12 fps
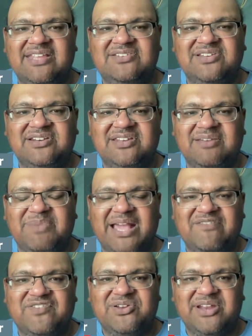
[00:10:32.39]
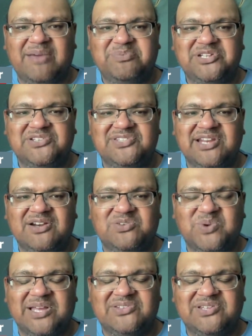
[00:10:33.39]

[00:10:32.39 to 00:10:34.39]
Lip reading: decent backfield options there as well.